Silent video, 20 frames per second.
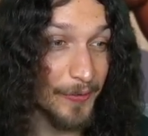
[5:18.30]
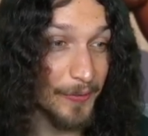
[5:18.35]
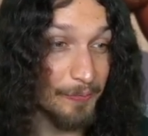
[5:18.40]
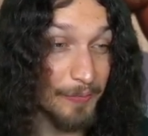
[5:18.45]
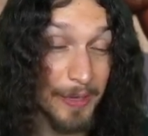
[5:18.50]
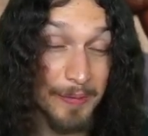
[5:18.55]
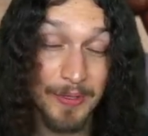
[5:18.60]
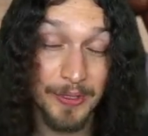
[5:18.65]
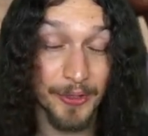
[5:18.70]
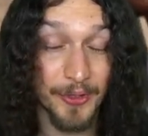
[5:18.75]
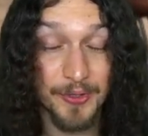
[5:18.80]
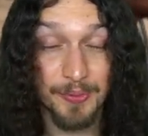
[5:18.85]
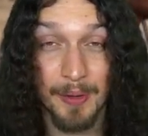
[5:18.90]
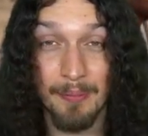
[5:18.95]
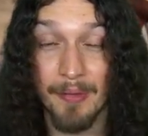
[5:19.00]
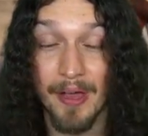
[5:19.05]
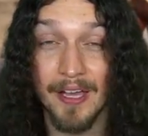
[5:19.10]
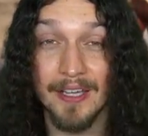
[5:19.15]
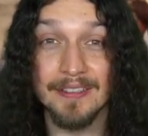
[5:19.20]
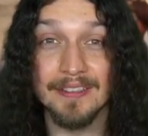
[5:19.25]
made me lose my
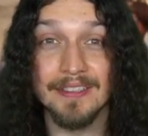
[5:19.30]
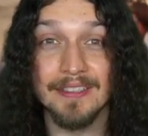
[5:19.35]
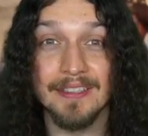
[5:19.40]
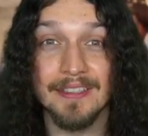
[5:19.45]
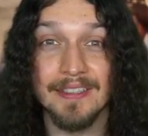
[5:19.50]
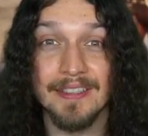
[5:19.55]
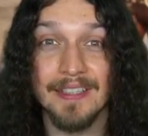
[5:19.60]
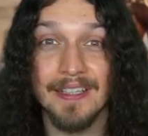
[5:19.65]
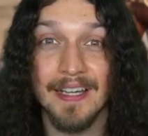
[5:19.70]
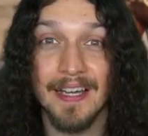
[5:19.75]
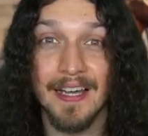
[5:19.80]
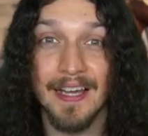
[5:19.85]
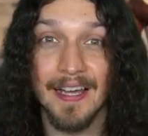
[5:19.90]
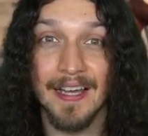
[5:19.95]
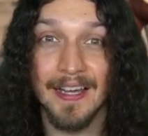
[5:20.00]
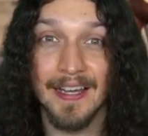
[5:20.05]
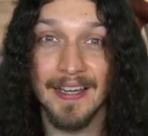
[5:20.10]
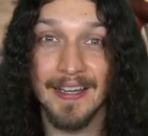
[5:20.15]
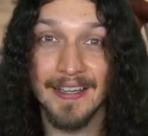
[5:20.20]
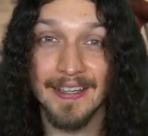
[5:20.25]
mind.
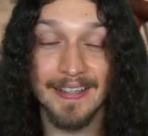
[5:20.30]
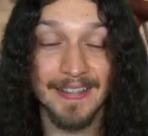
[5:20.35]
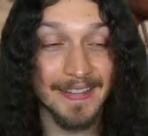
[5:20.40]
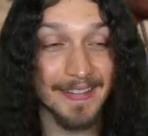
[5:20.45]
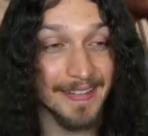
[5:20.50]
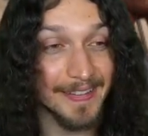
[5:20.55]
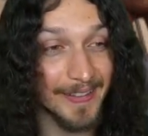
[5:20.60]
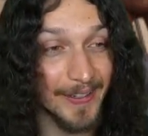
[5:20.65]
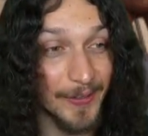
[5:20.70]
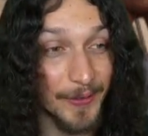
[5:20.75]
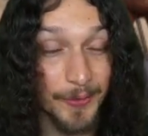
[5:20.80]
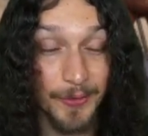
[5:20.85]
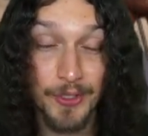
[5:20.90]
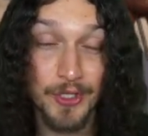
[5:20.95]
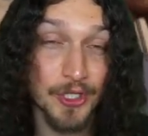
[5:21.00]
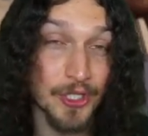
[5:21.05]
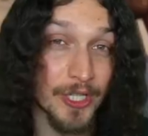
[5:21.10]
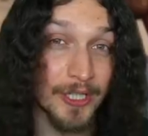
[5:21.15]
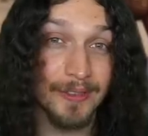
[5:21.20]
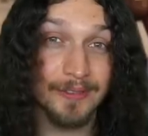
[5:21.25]
Holy
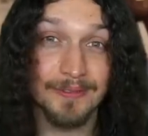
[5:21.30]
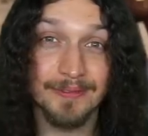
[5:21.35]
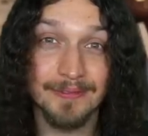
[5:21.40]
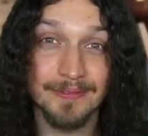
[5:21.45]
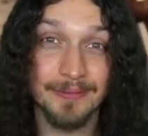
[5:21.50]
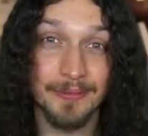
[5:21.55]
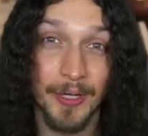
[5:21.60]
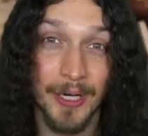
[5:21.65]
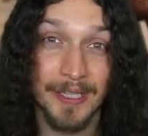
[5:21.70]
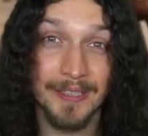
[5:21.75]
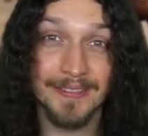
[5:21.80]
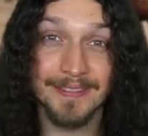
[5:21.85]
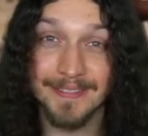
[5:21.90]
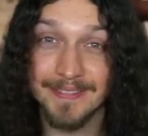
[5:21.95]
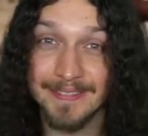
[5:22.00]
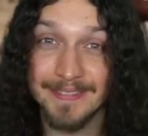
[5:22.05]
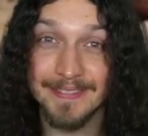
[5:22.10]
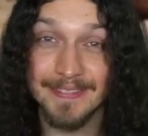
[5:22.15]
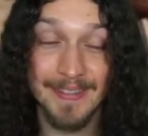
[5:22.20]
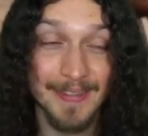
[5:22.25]
shit, right?
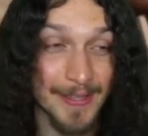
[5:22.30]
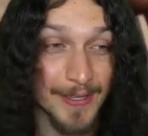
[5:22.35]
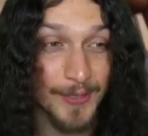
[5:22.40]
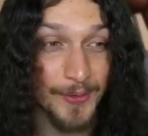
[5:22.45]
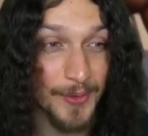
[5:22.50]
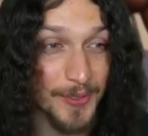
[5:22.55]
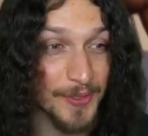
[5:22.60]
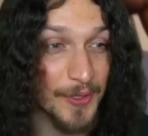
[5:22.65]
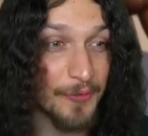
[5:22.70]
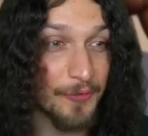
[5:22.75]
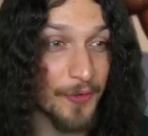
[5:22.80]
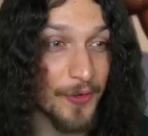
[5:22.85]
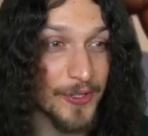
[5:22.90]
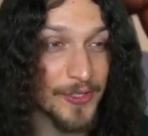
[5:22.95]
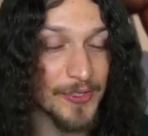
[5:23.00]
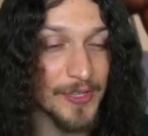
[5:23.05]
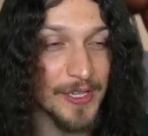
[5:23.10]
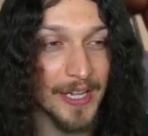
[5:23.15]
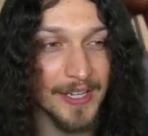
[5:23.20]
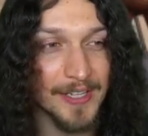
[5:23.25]
This was the
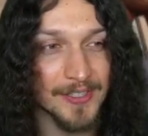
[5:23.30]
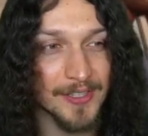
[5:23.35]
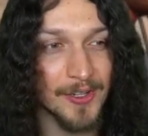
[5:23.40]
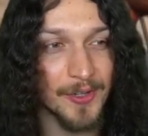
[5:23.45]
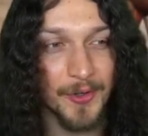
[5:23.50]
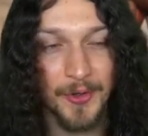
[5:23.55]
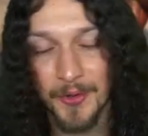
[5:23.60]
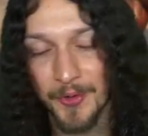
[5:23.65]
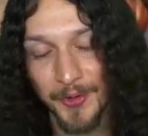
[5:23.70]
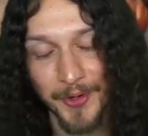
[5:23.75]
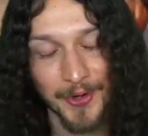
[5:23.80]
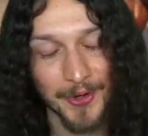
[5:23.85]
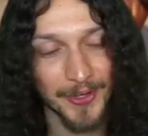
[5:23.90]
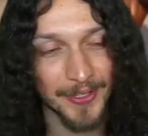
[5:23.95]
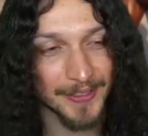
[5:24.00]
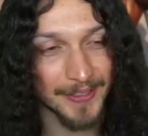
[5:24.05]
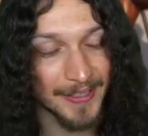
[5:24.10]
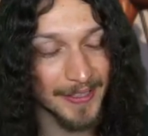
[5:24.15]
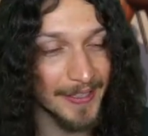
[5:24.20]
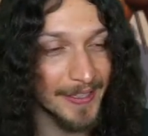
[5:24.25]
first thing I saw earlier,
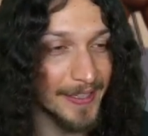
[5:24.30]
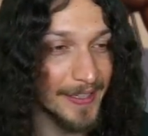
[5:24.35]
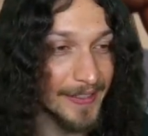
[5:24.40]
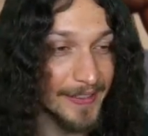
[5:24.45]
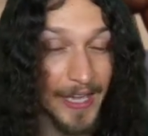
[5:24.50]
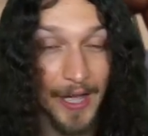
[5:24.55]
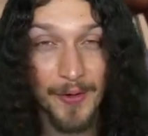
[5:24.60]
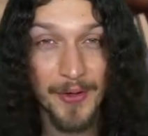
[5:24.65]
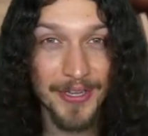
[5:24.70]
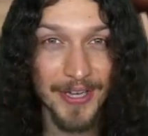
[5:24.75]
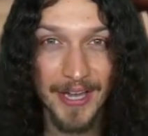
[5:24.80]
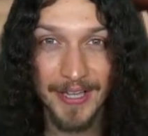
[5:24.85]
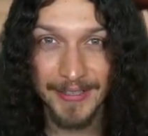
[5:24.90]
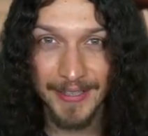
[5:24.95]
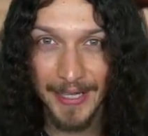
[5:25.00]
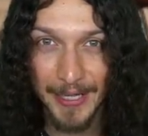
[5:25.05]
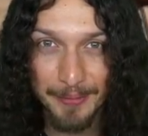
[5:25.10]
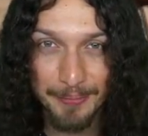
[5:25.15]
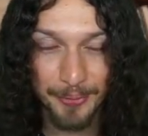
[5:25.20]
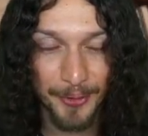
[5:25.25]
and now we got
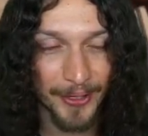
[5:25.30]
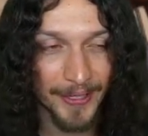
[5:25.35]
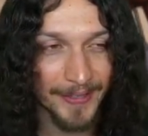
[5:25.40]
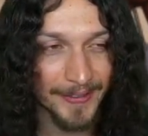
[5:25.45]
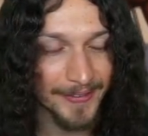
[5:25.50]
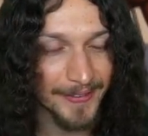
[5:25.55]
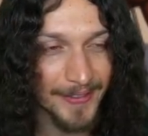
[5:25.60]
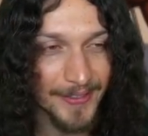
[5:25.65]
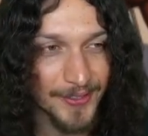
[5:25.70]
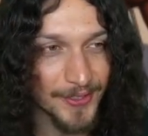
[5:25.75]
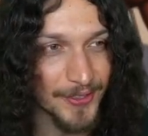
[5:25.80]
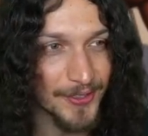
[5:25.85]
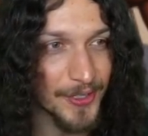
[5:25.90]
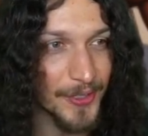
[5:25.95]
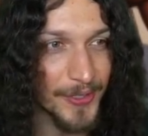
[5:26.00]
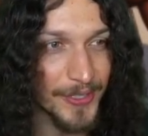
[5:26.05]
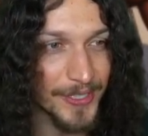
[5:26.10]
gameplay. It's just so